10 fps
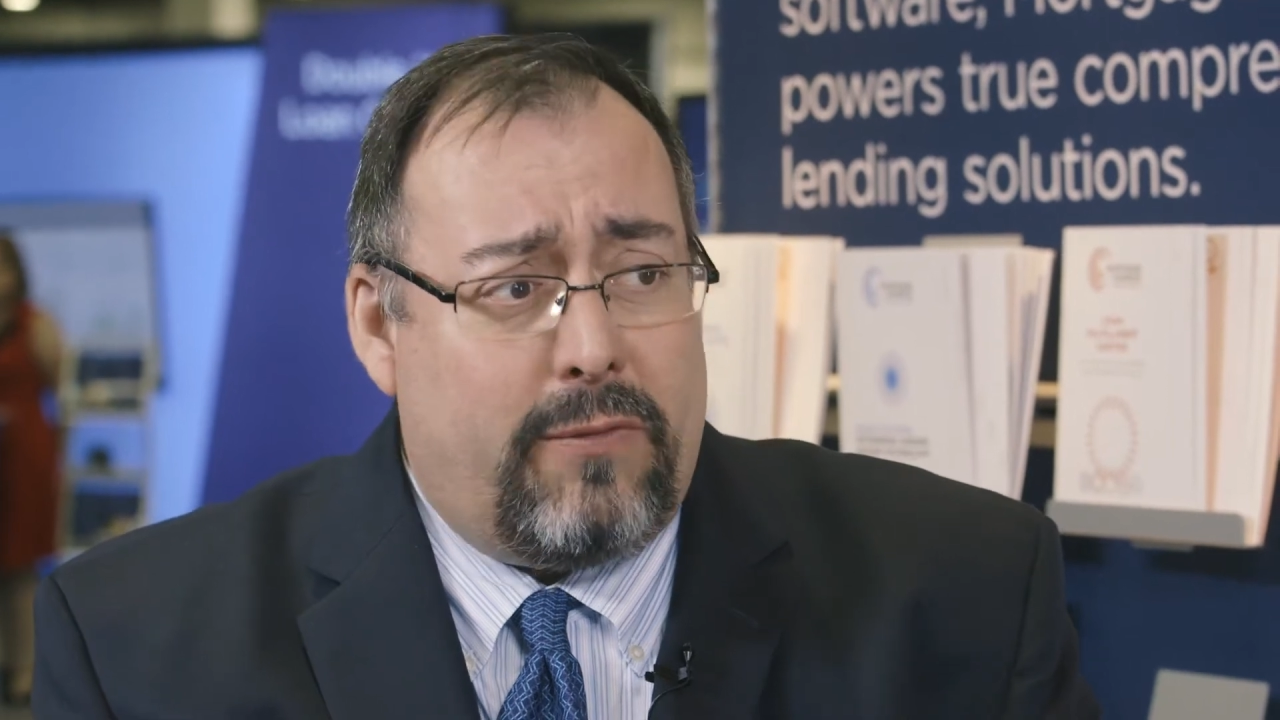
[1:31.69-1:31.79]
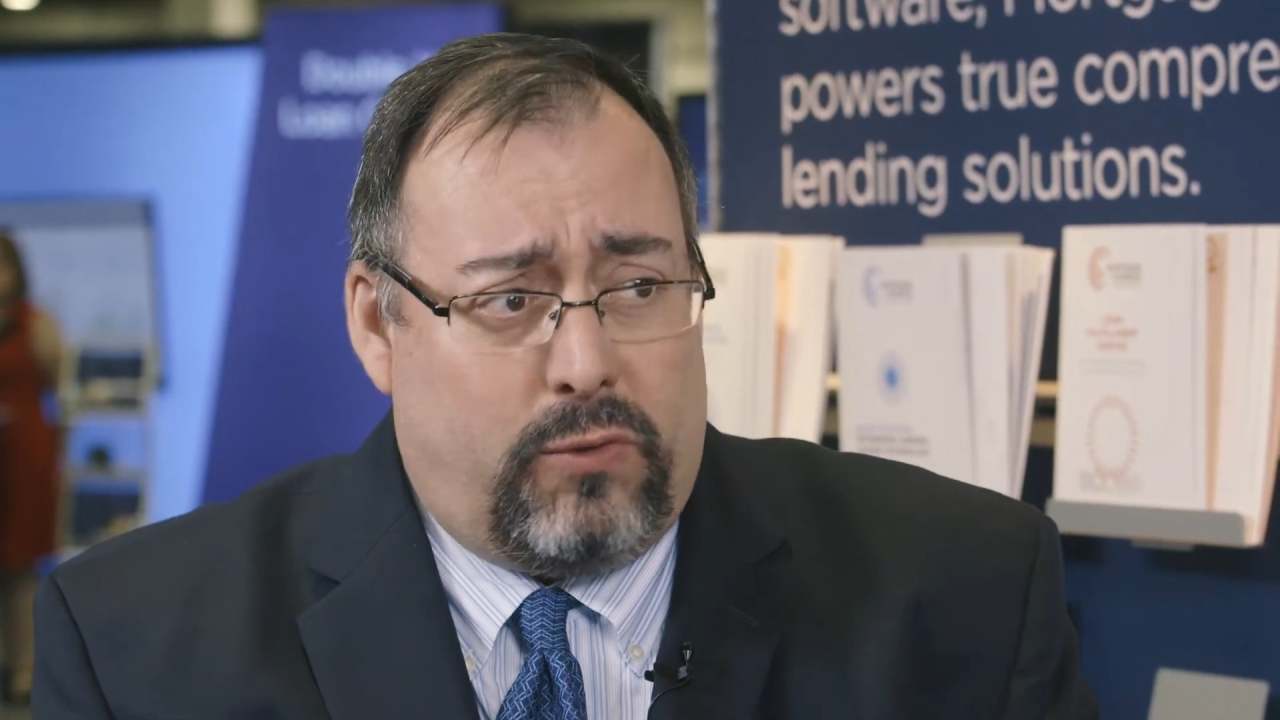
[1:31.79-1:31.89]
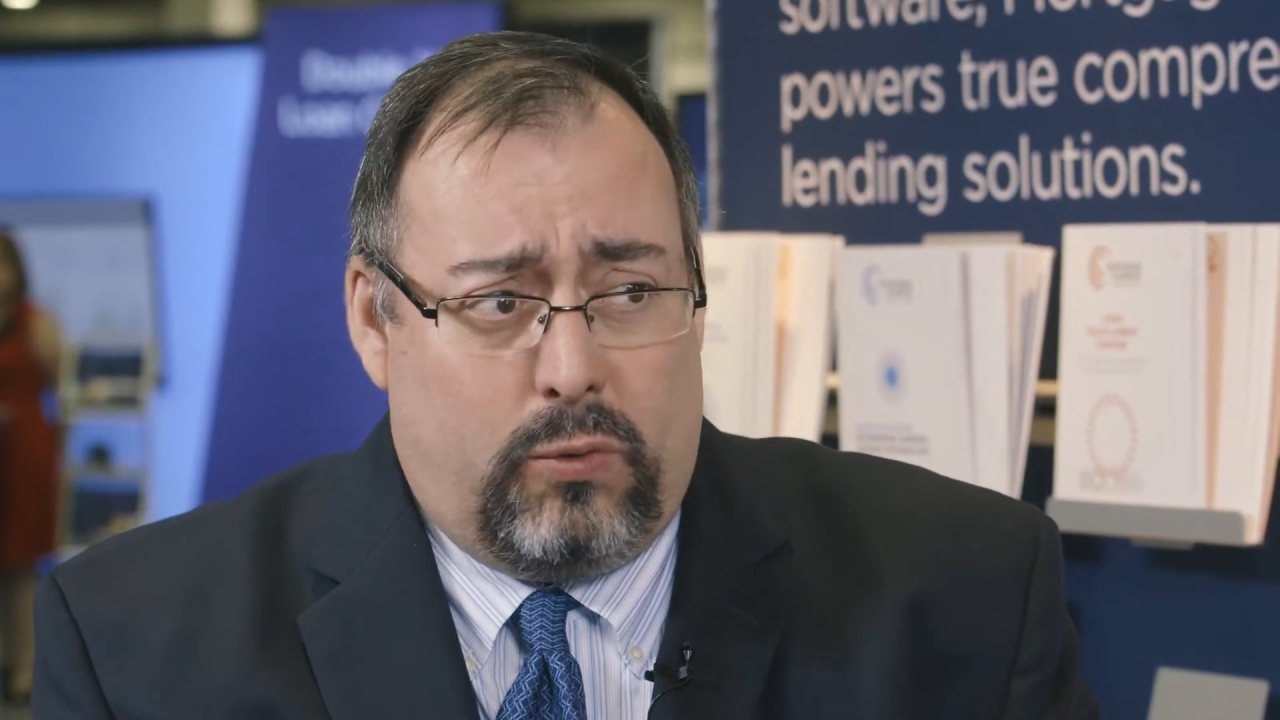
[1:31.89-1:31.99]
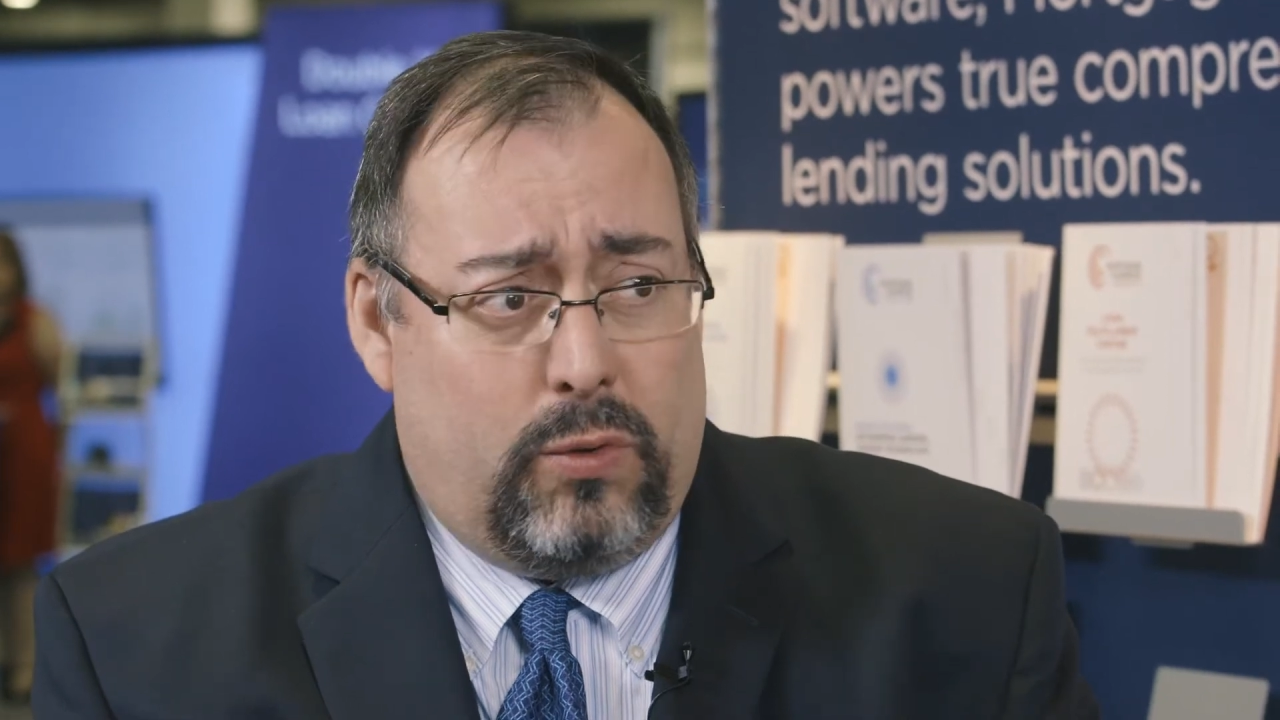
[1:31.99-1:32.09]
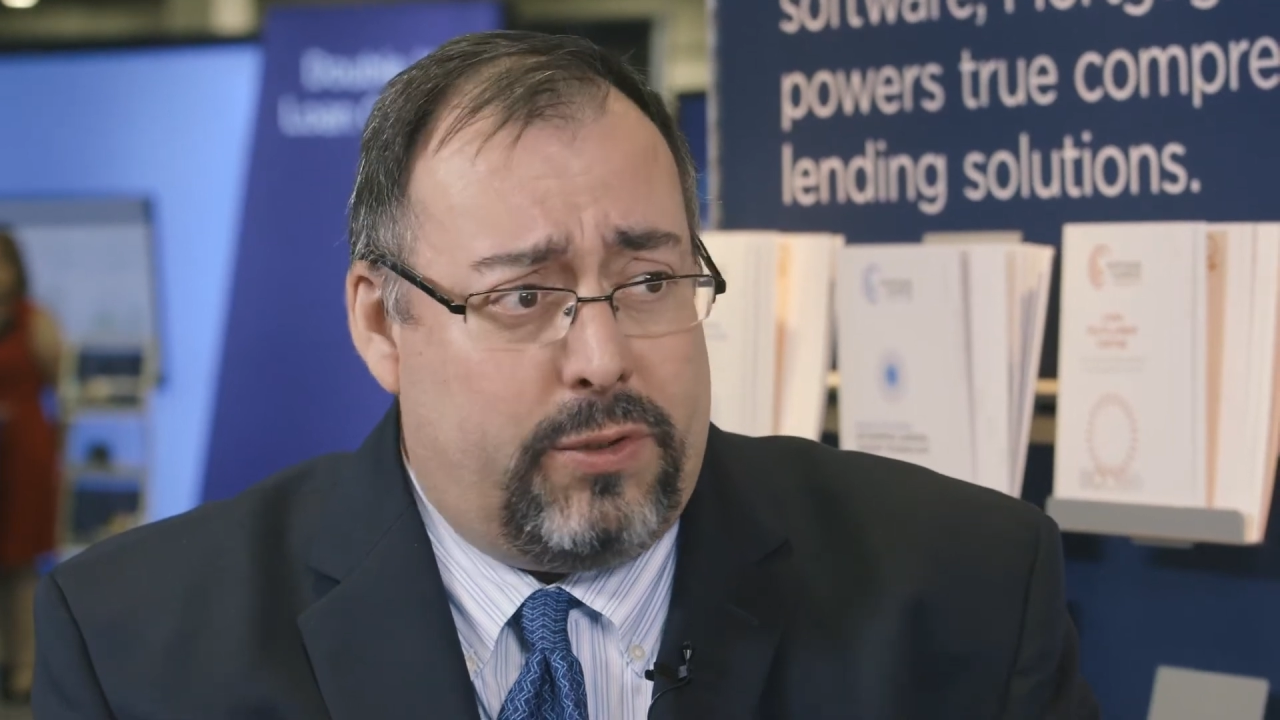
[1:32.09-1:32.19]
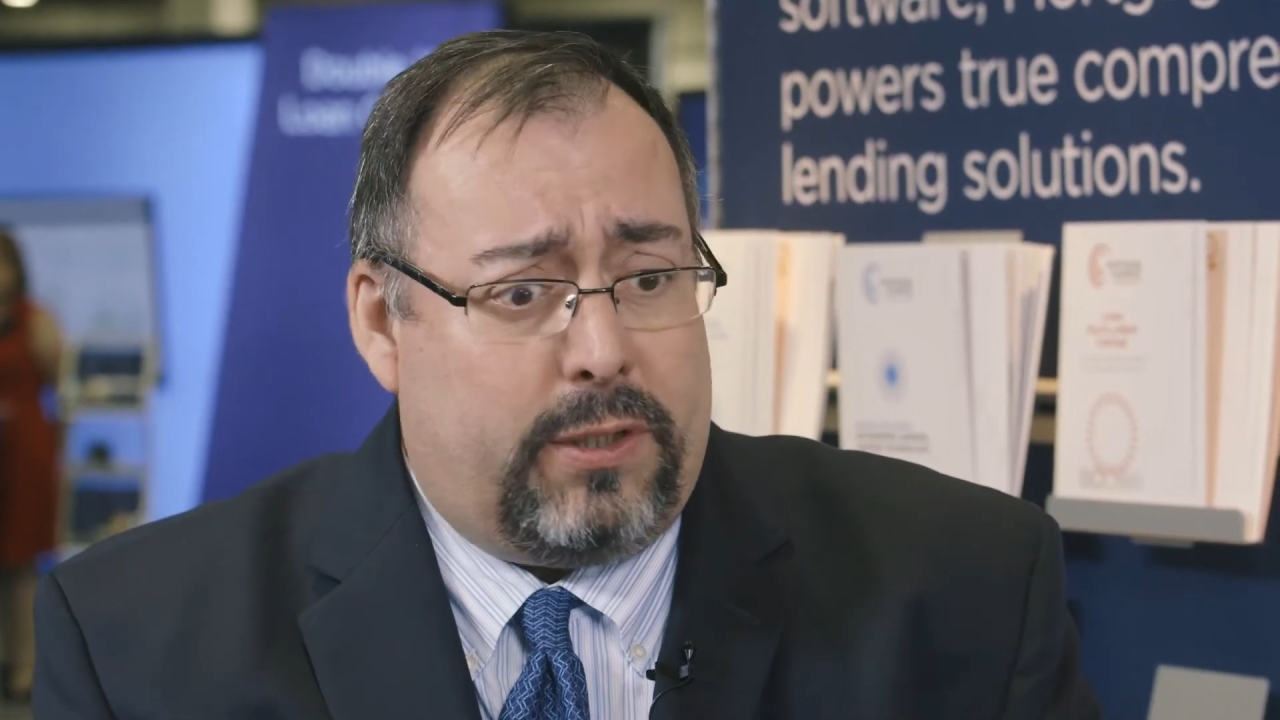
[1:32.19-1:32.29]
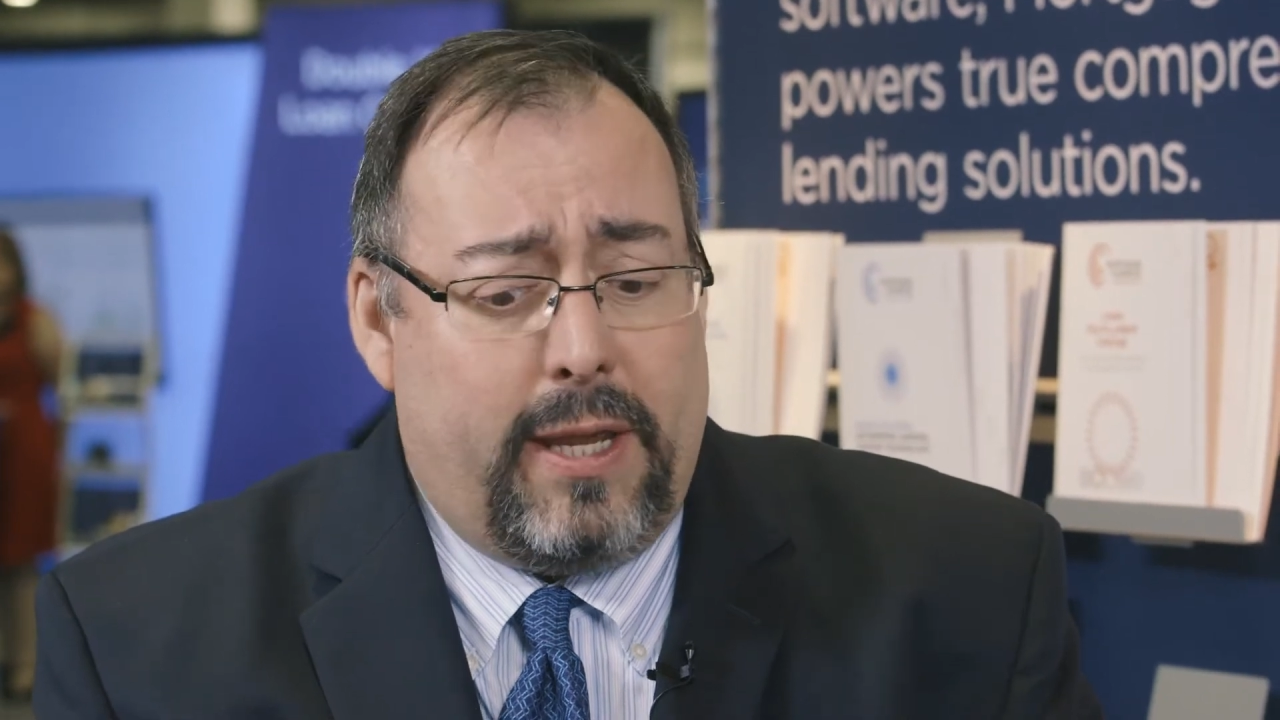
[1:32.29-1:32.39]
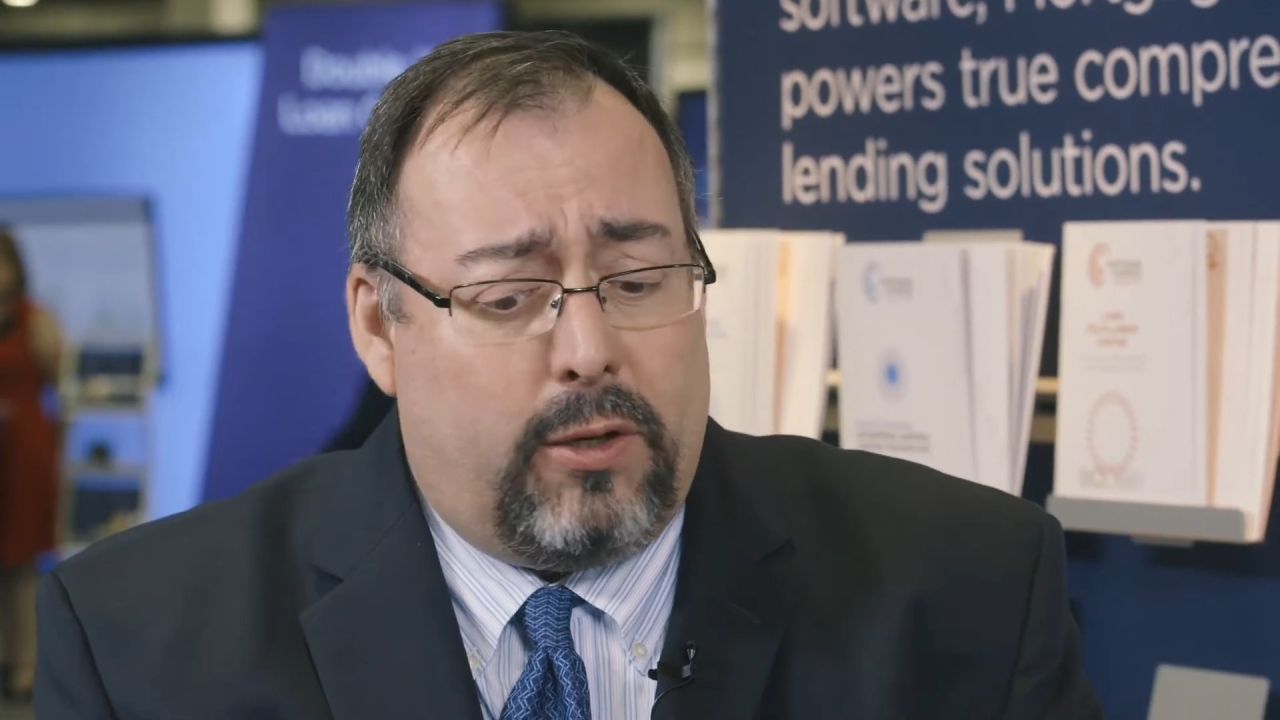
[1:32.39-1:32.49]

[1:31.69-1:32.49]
of tools that they